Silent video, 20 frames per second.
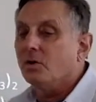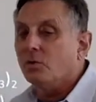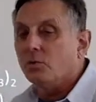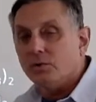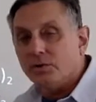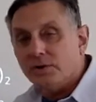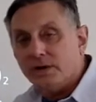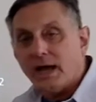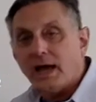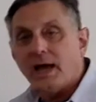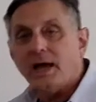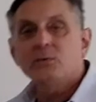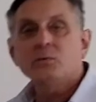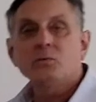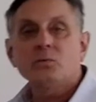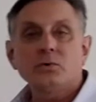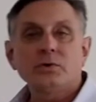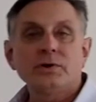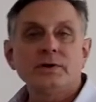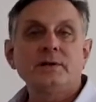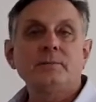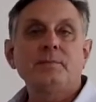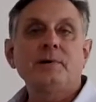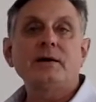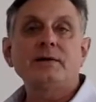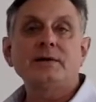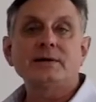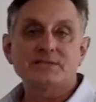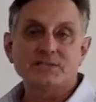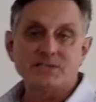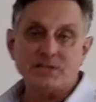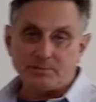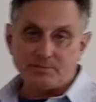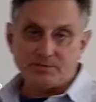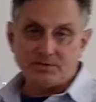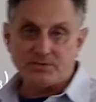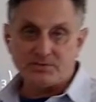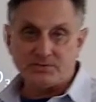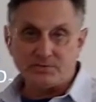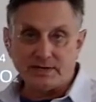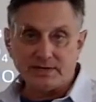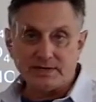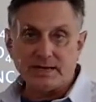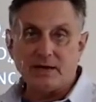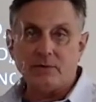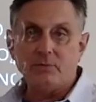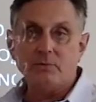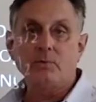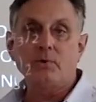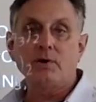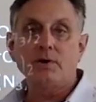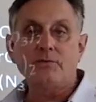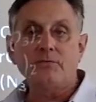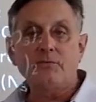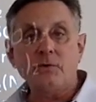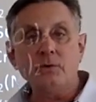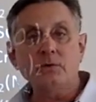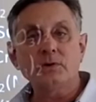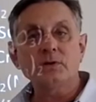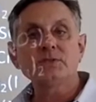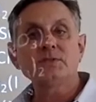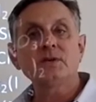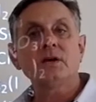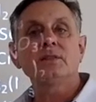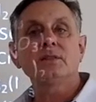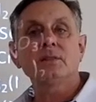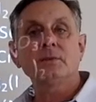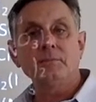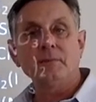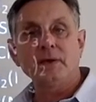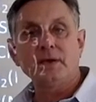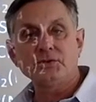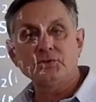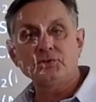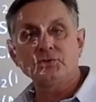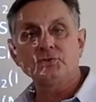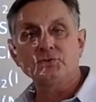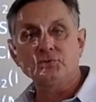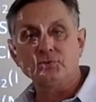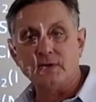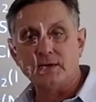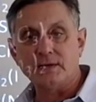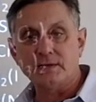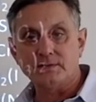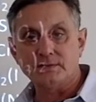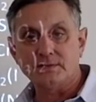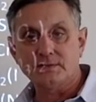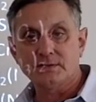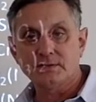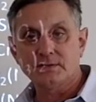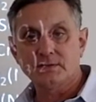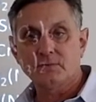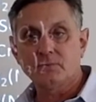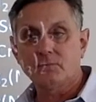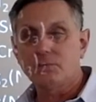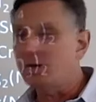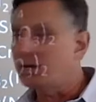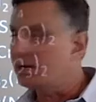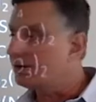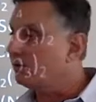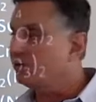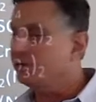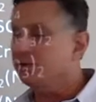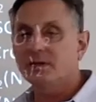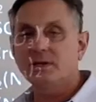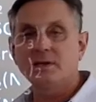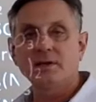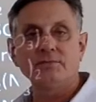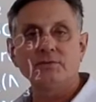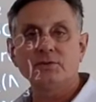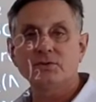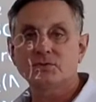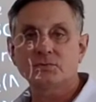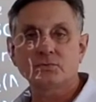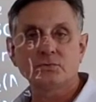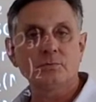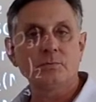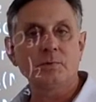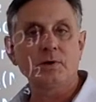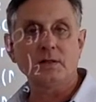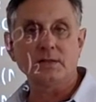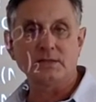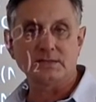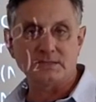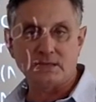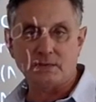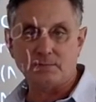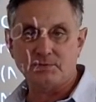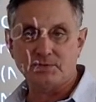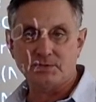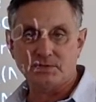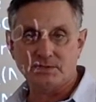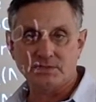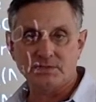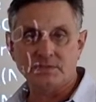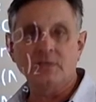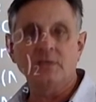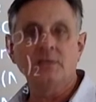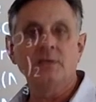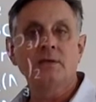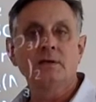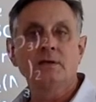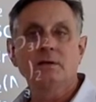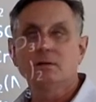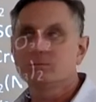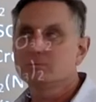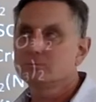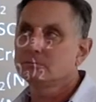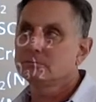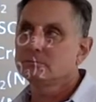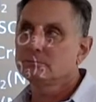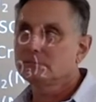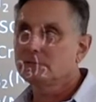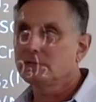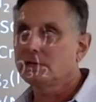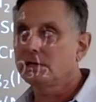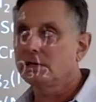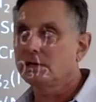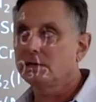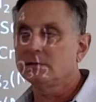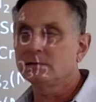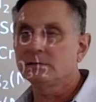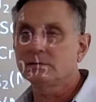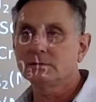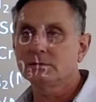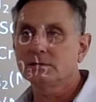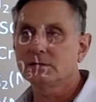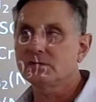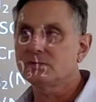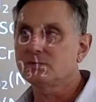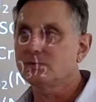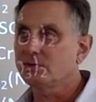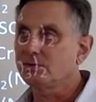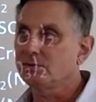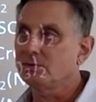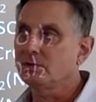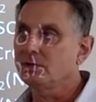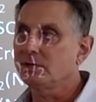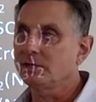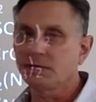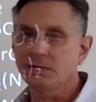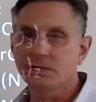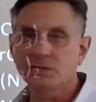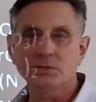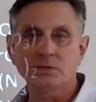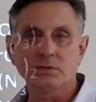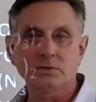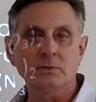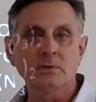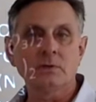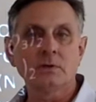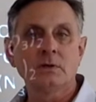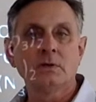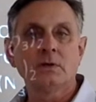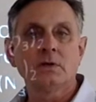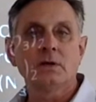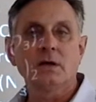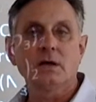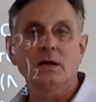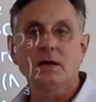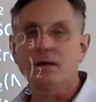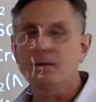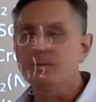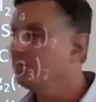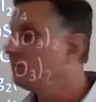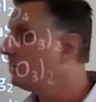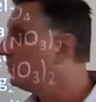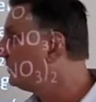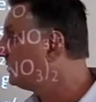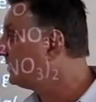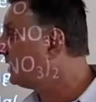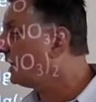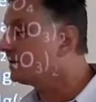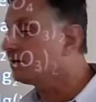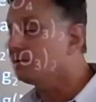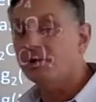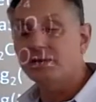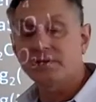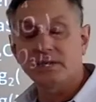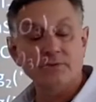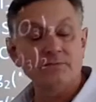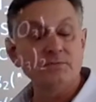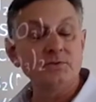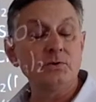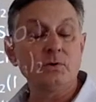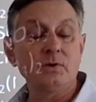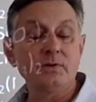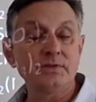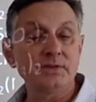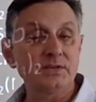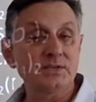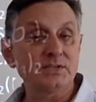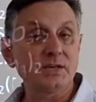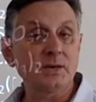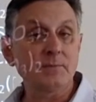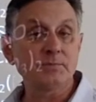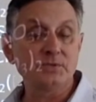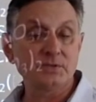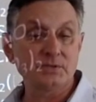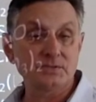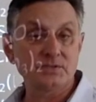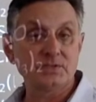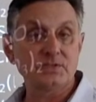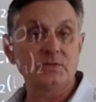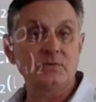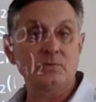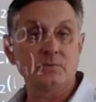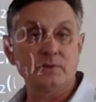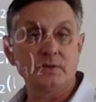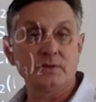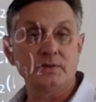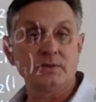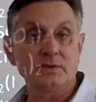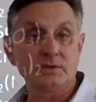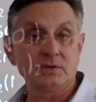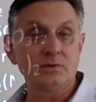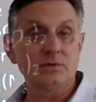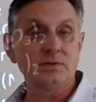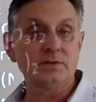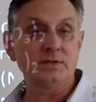We're not worried about exceptions right now. We want to focus on the major trends. We're not going to give you screwball exceptions, well, unless we really need to. We've talked about giving you all the exceptions that you'll